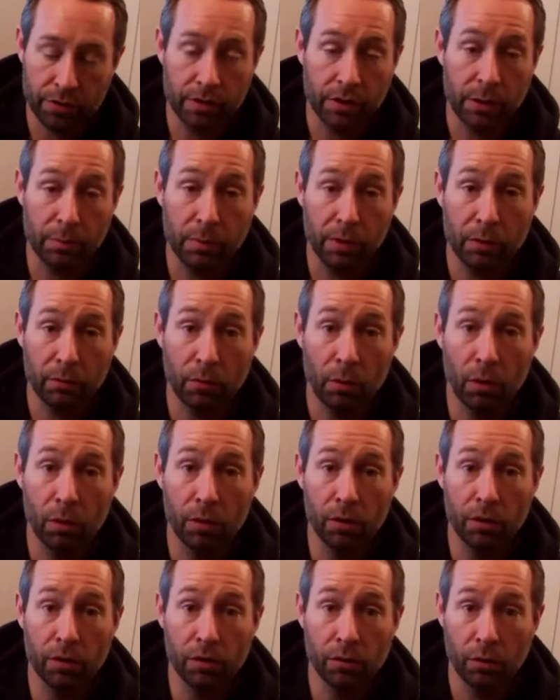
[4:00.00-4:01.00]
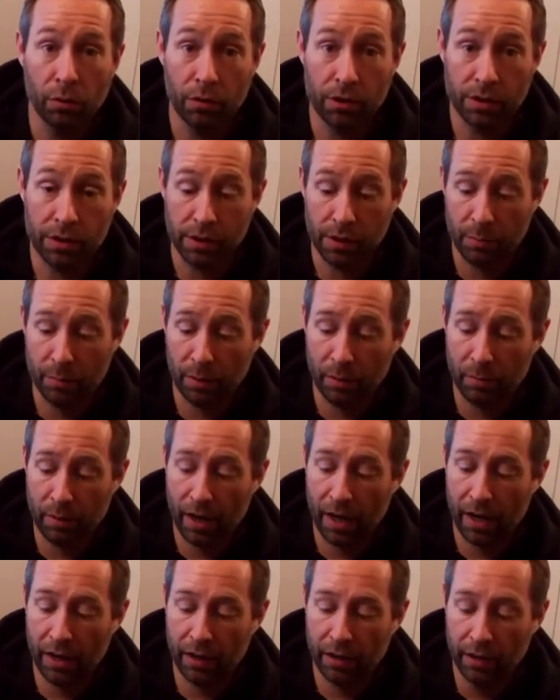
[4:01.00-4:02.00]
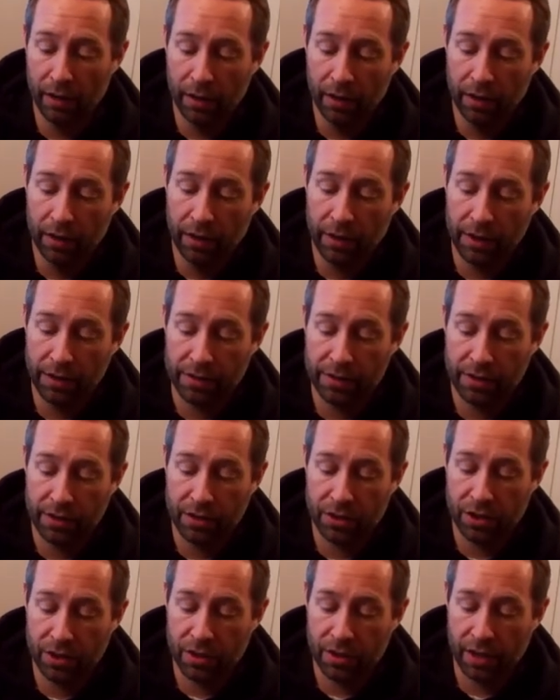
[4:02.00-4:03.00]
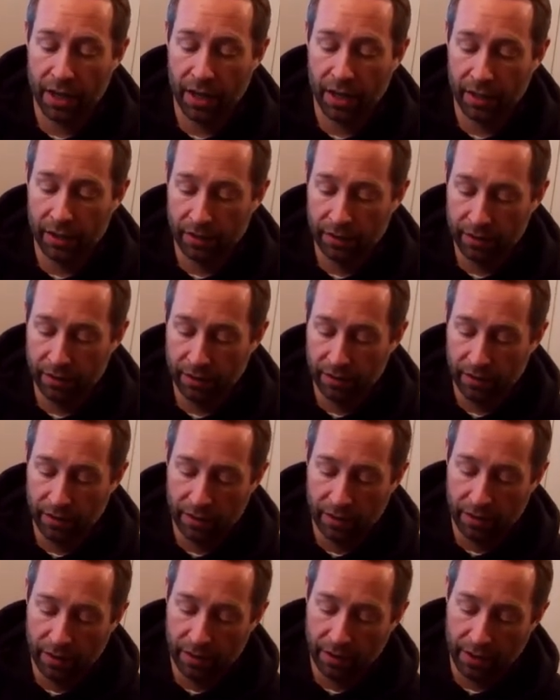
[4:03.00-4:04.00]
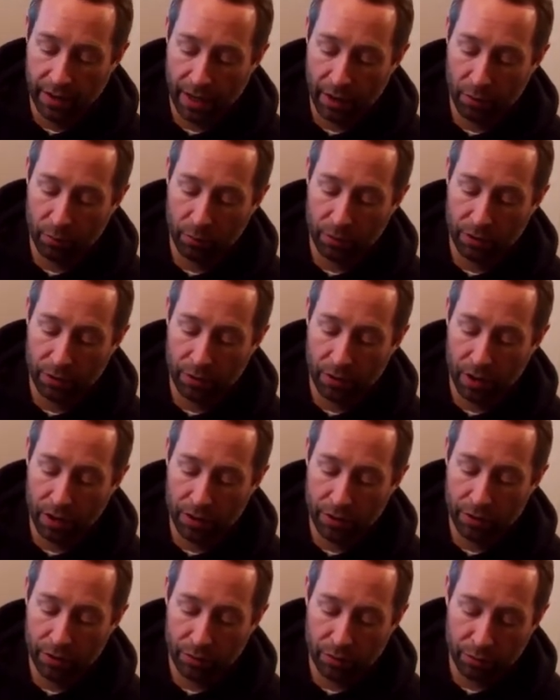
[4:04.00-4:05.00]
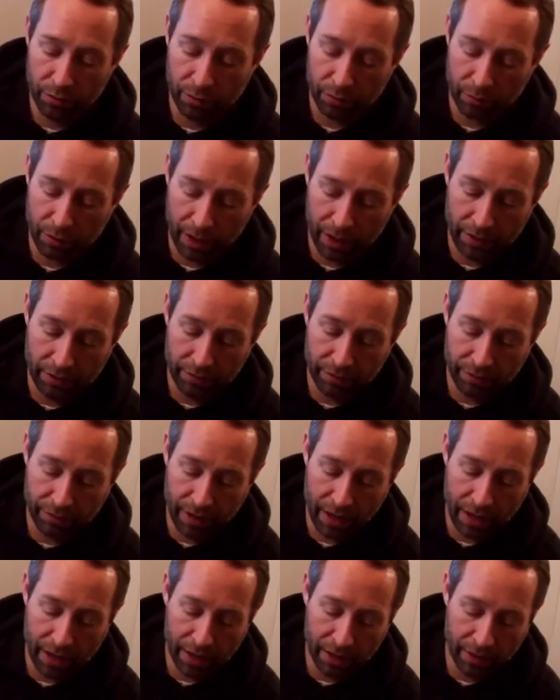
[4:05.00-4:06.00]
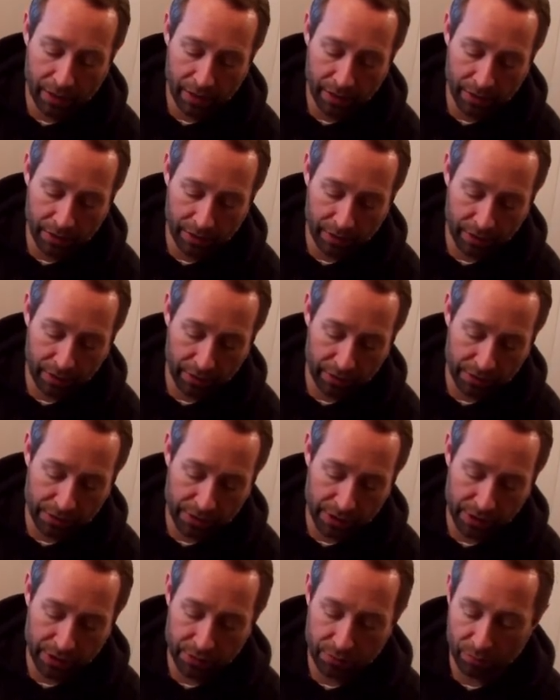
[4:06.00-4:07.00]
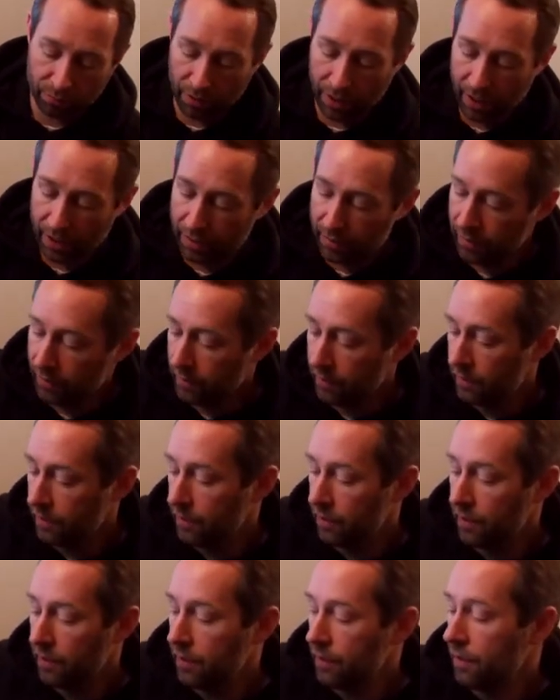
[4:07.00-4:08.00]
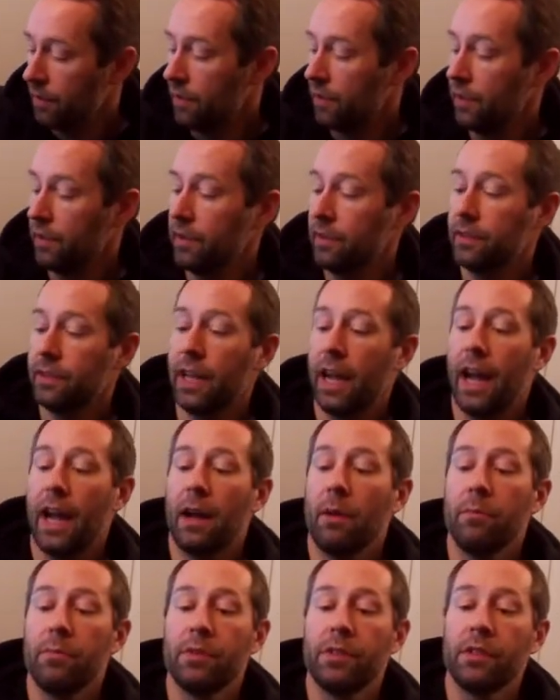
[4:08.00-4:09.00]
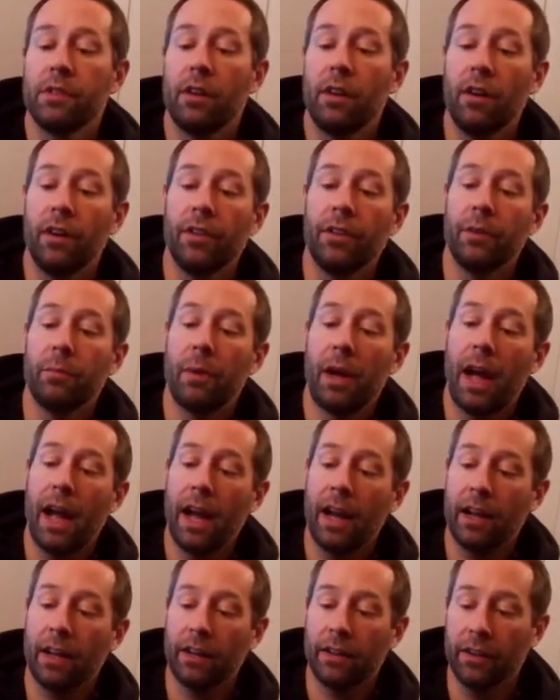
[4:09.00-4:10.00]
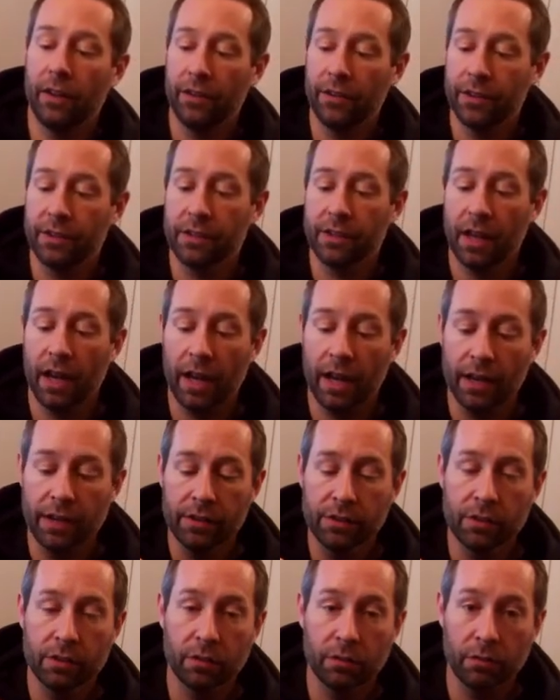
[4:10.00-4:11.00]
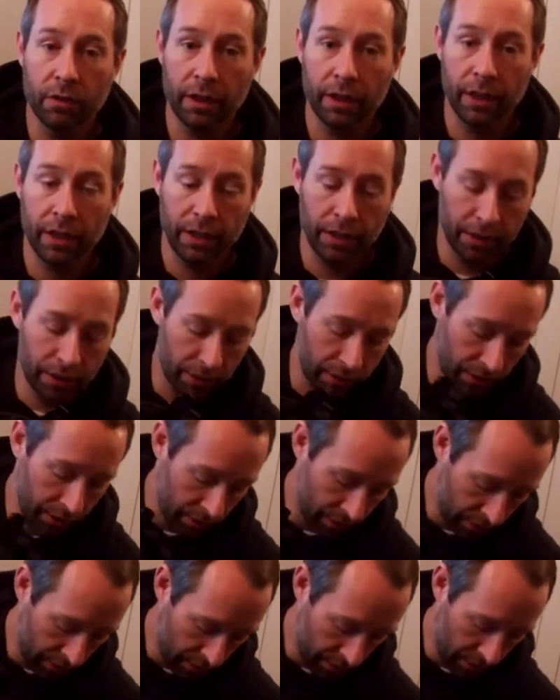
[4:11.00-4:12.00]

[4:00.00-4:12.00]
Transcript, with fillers: sleeping roll or a sleeping bag and cinch it tight. Now when you undo the rain fly, there's these red tabs on the back and on the sides right here,